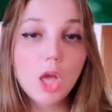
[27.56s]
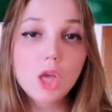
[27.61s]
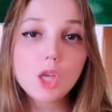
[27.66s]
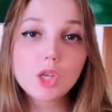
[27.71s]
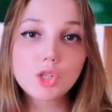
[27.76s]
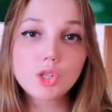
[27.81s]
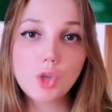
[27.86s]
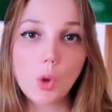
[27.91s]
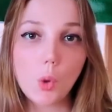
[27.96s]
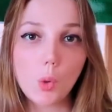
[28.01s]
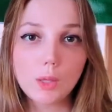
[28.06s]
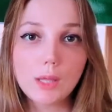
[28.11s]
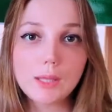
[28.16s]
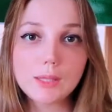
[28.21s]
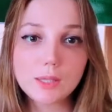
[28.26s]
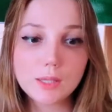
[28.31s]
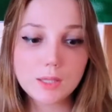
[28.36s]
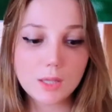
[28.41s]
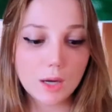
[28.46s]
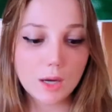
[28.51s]
So
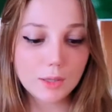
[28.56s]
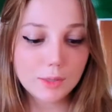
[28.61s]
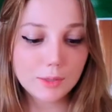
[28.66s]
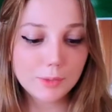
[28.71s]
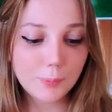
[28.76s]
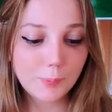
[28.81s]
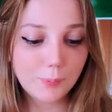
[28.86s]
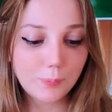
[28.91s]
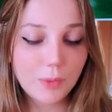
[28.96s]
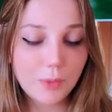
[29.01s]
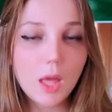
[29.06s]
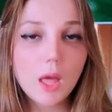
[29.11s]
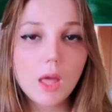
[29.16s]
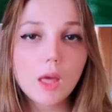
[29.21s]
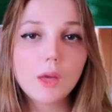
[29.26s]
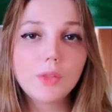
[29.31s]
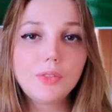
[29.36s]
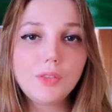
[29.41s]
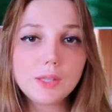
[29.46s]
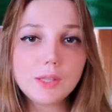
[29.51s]
let's start.
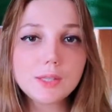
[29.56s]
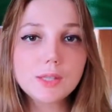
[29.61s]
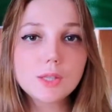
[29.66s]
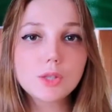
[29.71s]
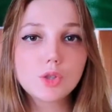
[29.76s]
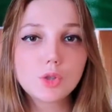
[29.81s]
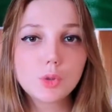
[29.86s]
These